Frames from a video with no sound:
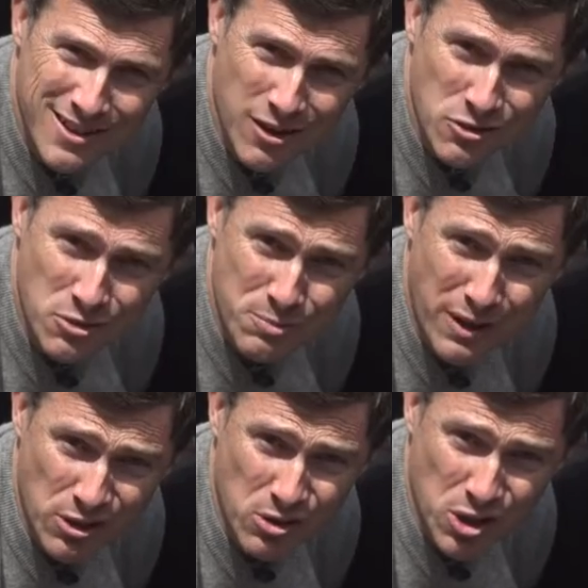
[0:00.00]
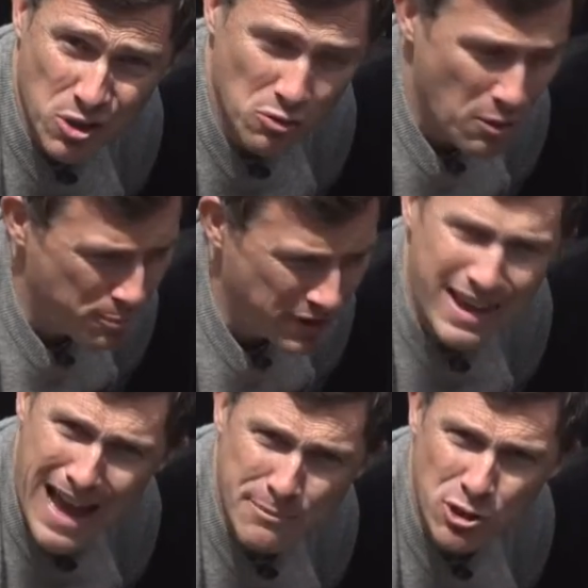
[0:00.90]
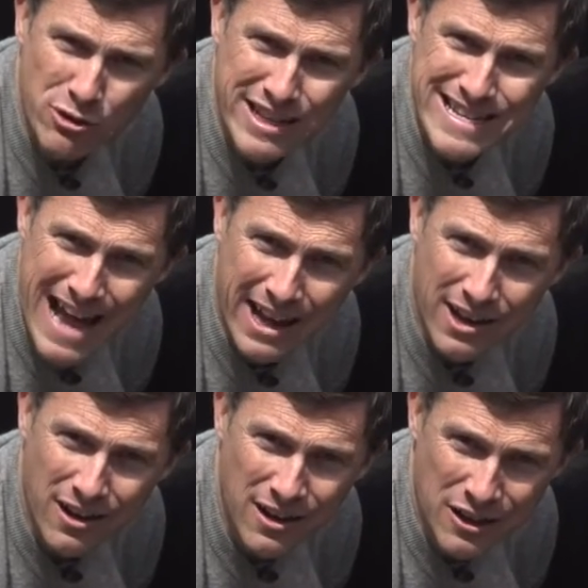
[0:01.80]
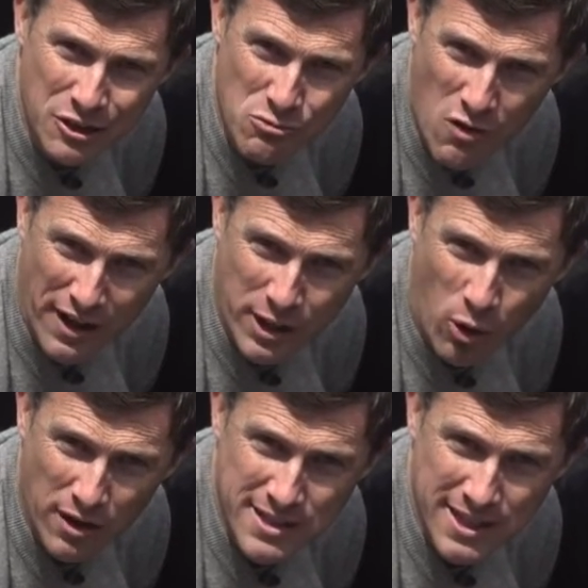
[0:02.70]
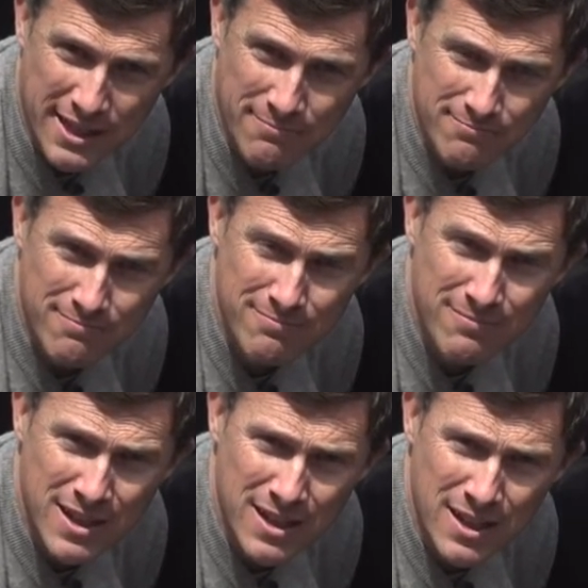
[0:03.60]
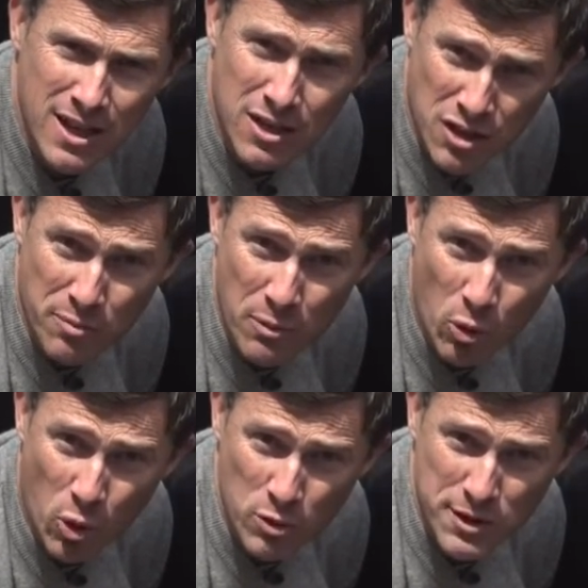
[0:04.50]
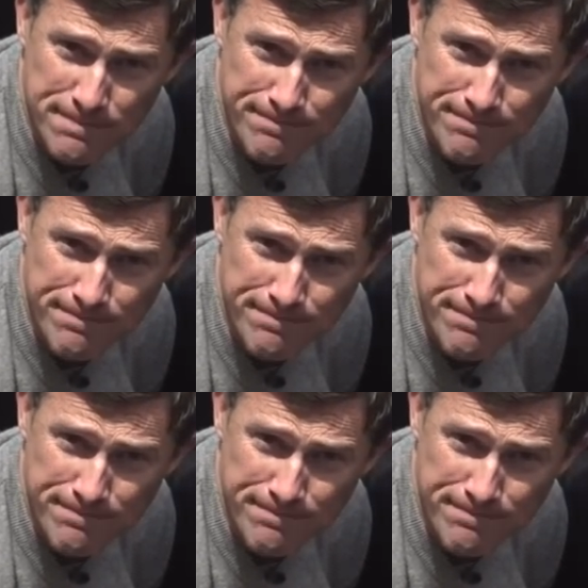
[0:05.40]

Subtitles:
Large rooms may look cool, but they absolutely knacker the ride quality. You've been warned.